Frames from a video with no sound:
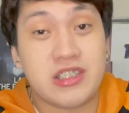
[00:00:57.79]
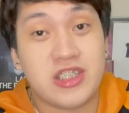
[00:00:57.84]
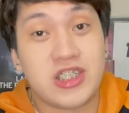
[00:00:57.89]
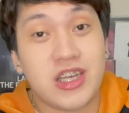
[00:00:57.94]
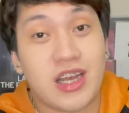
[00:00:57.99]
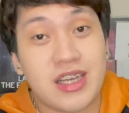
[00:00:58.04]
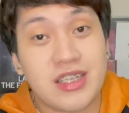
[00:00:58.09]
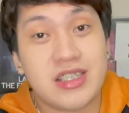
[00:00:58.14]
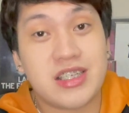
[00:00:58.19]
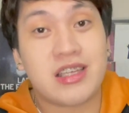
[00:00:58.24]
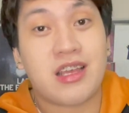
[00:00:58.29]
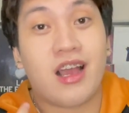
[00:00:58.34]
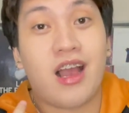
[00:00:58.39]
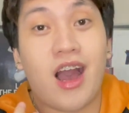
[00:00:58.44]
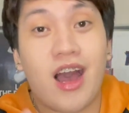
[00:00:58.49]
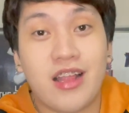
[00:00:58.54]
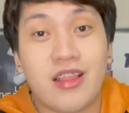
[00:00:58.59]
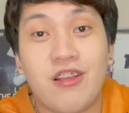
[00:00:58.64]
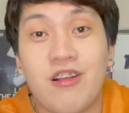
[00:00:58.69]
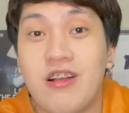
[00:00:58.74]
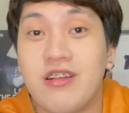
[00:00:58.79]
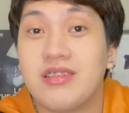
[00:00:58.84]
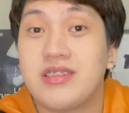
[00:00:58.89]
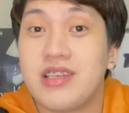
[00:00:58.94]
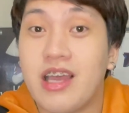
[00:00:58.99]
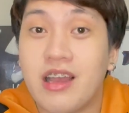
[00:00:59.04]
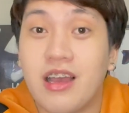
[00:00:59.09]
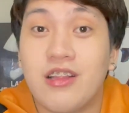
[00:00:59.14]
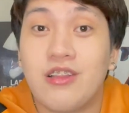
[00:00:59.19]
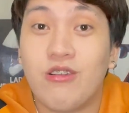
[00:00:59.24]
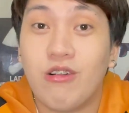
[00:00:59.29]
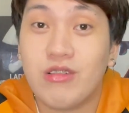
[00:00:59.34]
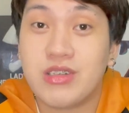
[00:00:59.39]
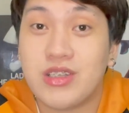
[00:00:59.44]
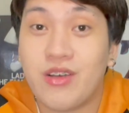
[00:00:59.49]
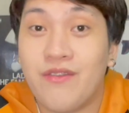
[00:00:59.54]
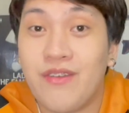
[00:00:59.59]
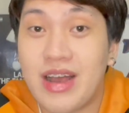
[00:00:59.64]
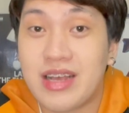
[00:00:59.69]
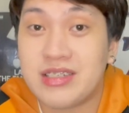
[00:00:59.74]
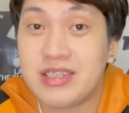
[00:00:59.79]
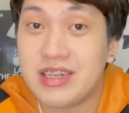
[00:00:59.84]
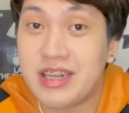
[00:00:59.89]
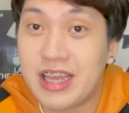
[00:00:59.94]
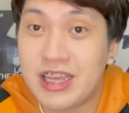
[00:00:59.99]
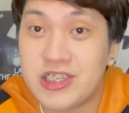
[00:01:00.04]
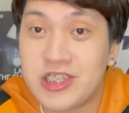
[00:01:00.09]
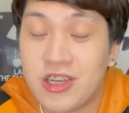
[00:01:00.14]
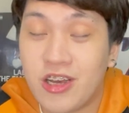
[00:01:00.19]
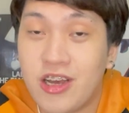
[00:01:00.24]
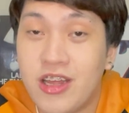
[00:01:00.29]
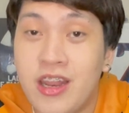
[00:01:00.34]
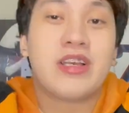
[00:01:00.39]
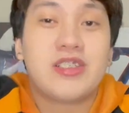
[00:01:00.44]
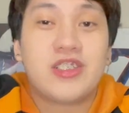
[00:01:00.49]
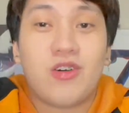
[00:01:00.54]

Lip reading: just got her second dose of vaccination.